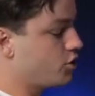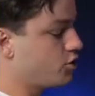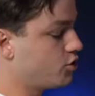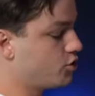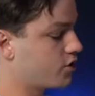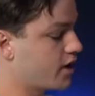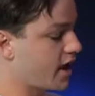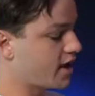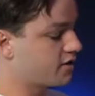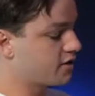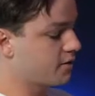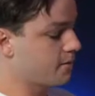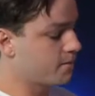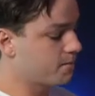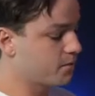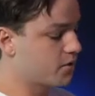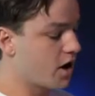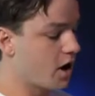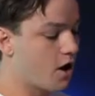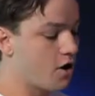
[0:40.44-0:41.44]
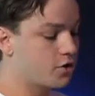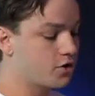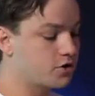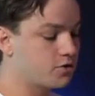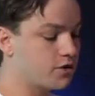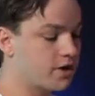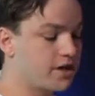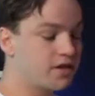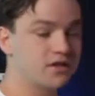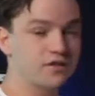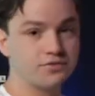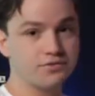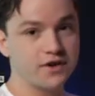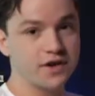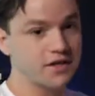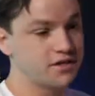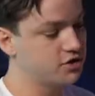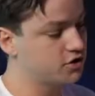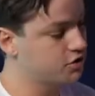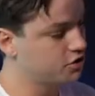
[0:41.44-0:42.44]
you get the audio
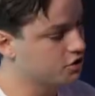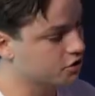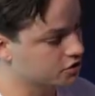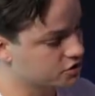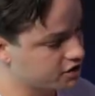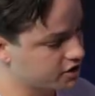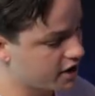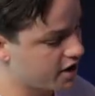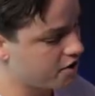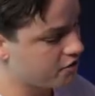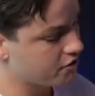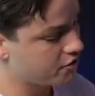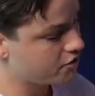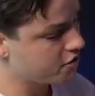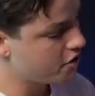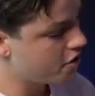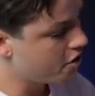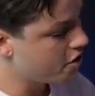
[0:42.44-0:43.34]
interface yourself.